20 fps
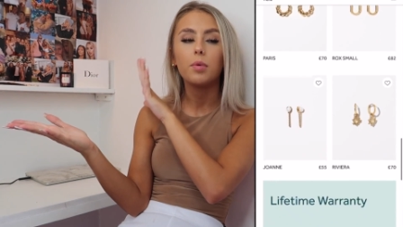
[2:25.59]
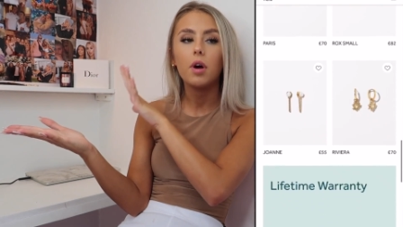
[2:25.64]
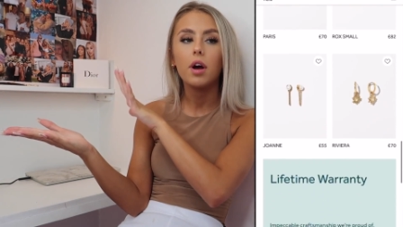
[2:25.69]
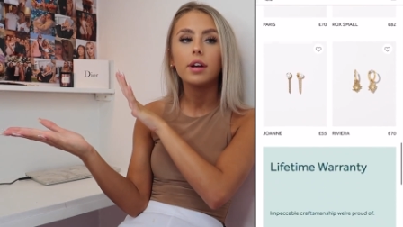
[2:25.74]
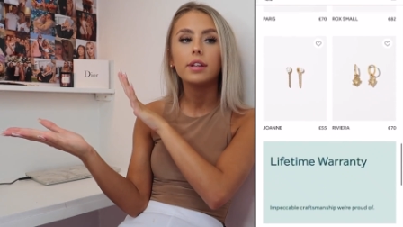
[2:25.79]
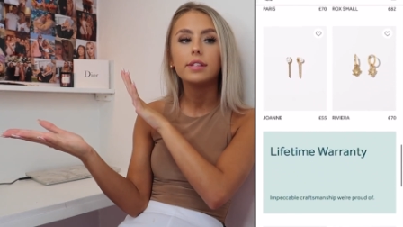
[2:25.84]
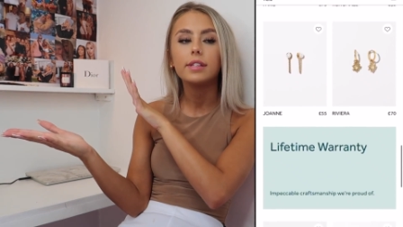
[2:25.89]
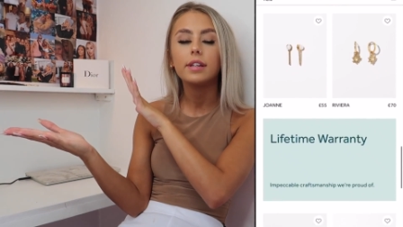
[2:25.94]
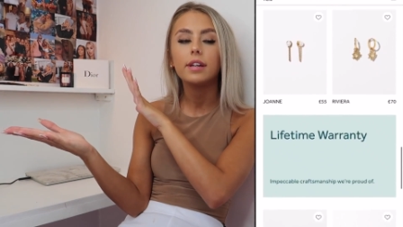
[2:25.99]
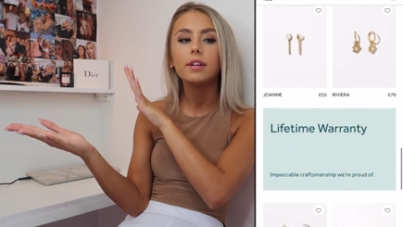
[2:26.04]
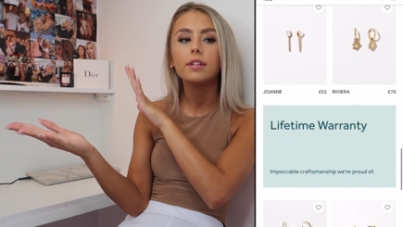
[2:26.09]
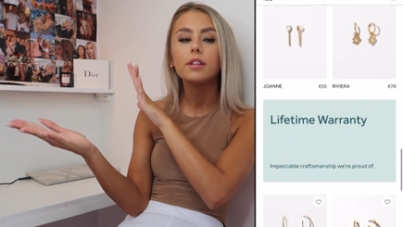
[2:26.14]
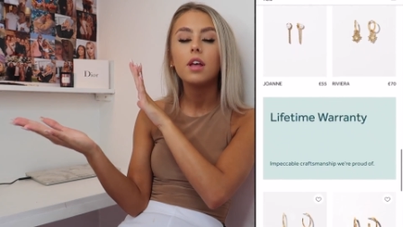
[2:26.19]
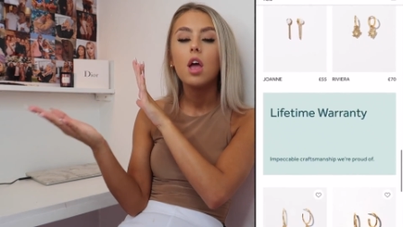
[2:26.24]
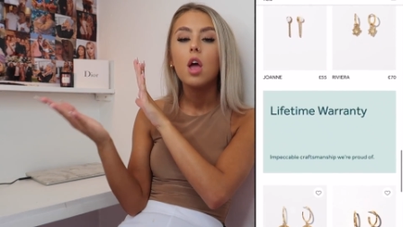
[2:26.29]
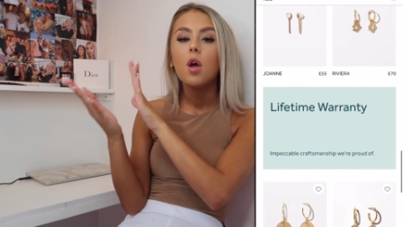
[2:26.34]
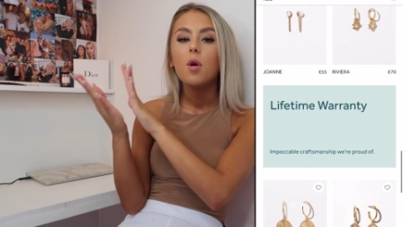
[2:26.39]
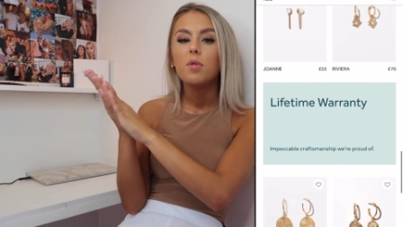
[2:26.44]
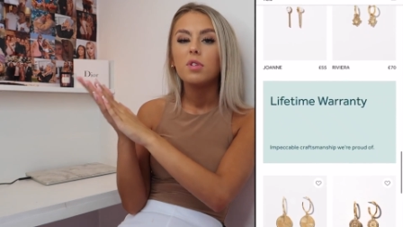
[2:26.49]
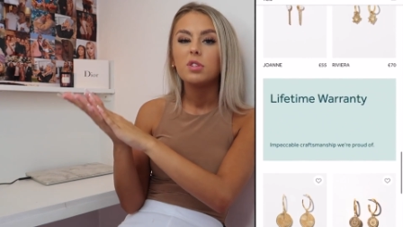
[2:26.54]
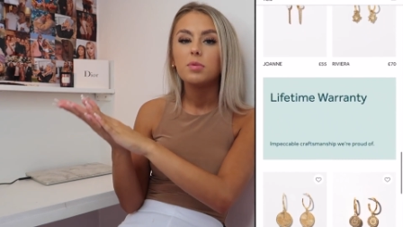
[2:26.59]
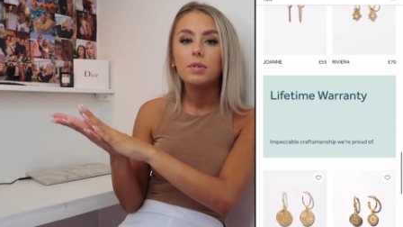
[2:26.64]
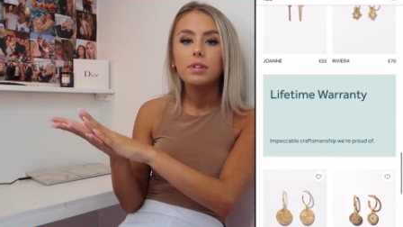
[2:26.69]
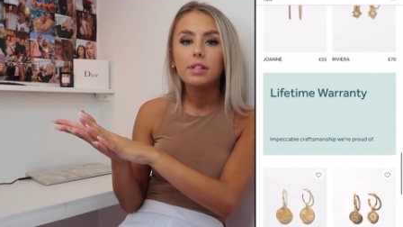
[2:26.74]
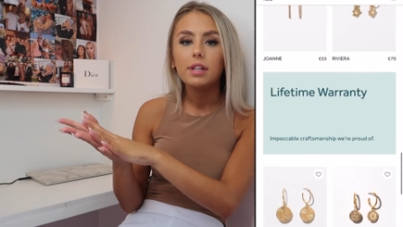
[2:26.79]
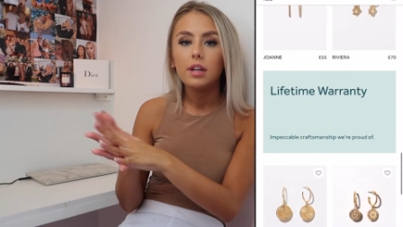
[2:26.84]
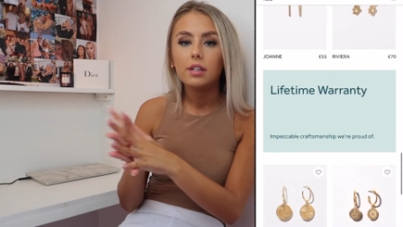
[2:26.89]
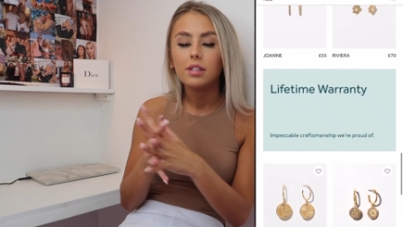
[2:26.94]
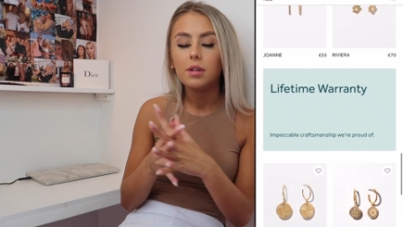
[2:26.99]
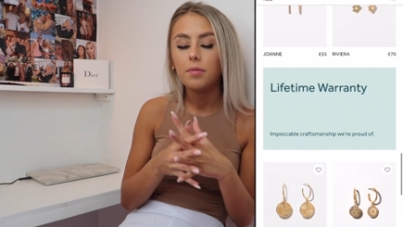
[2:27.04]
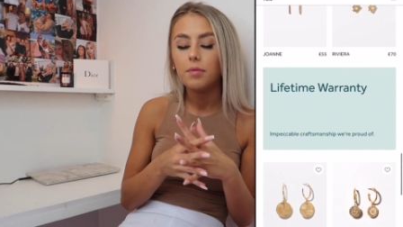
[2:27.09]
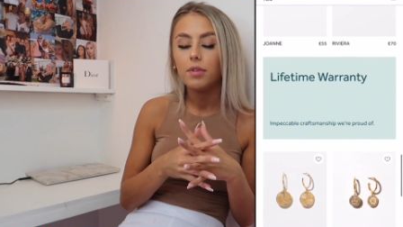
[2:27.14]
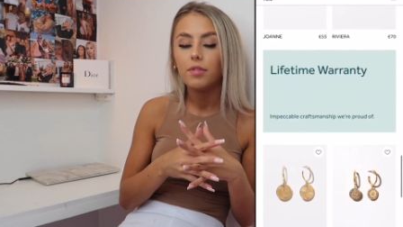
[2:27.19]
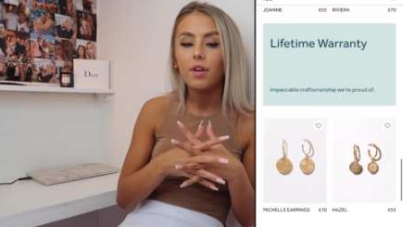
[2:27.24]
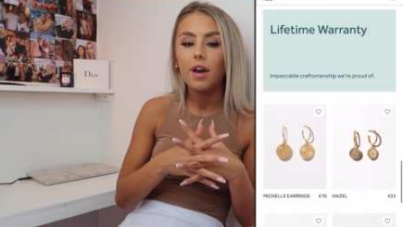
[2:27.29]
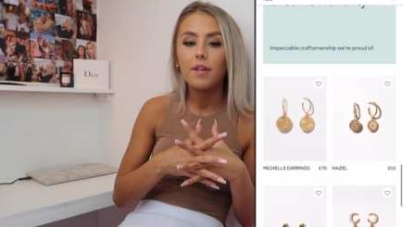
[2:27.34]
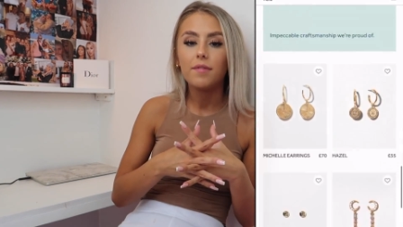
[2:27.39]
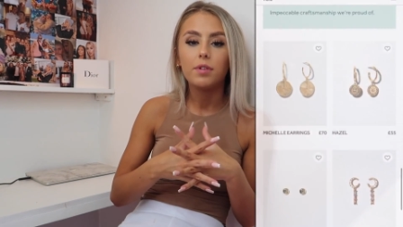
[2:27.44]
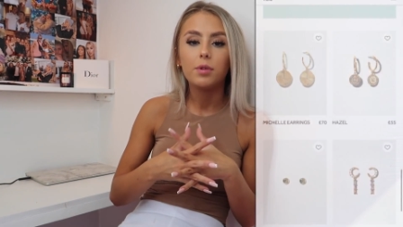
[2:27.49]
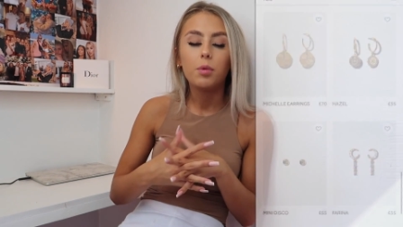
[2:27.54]
prices, which means there's something for
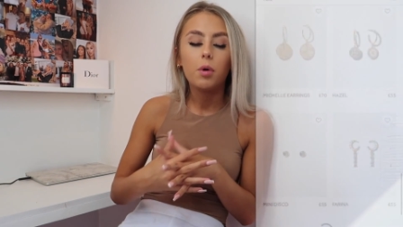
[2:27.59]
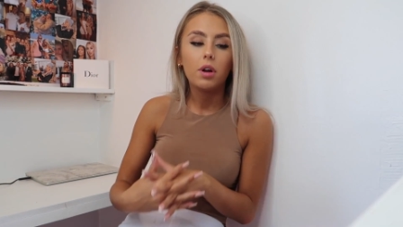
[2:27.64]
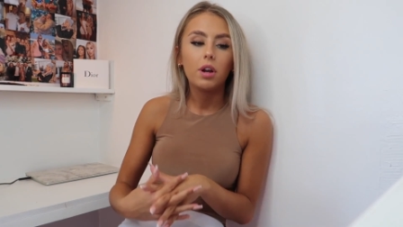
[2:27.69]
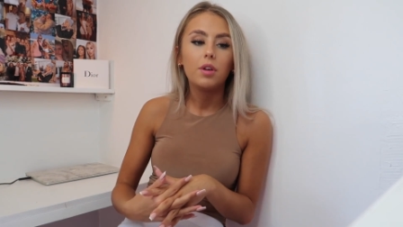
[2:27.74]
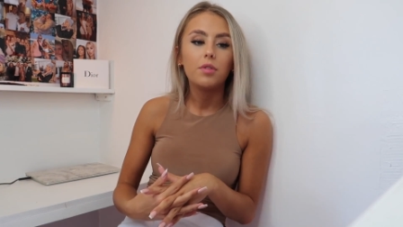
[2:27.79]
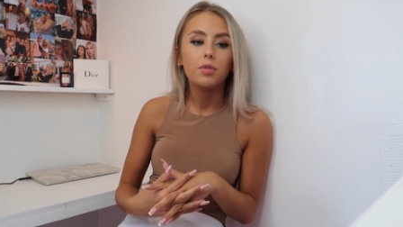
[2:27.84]
everyone.